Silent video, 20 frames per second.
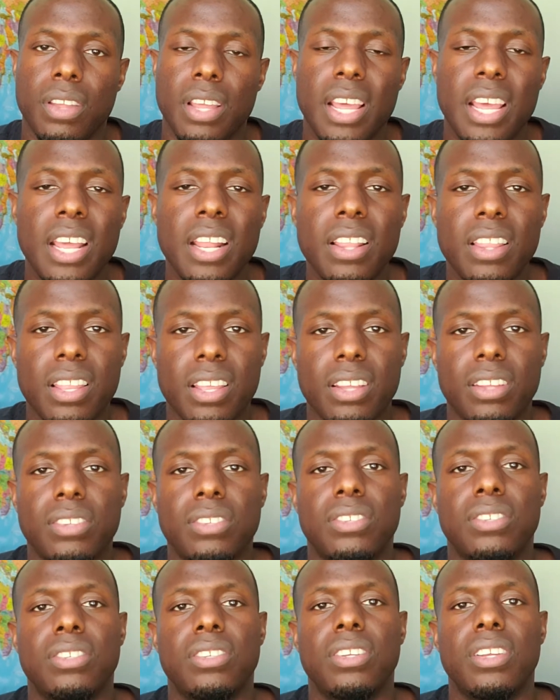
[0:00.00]
in
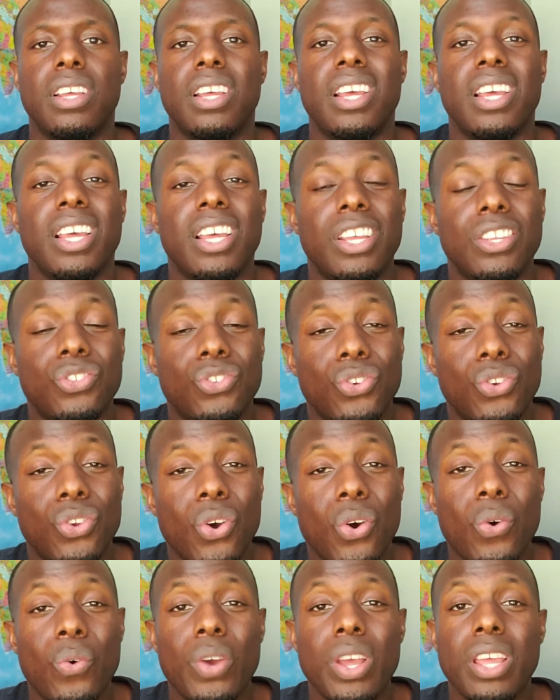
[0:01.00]
this is
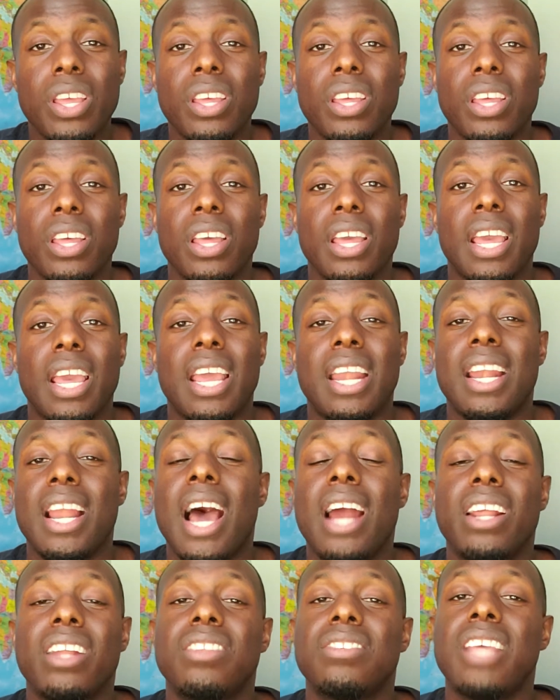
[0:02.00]
knowing and
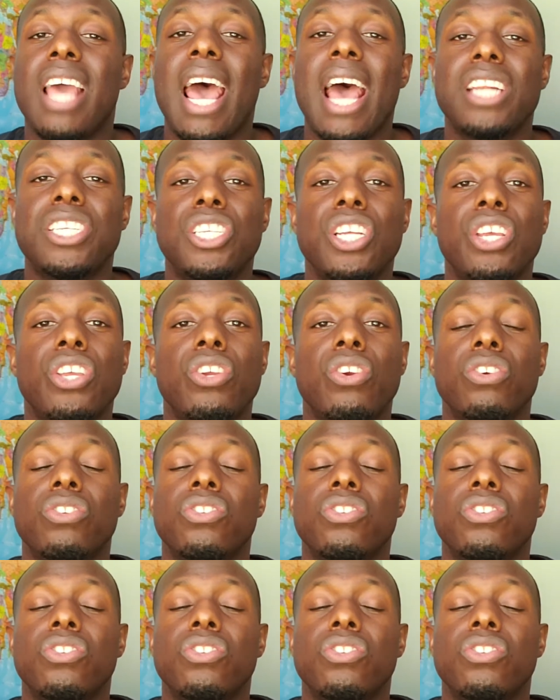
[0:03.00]
not attaching your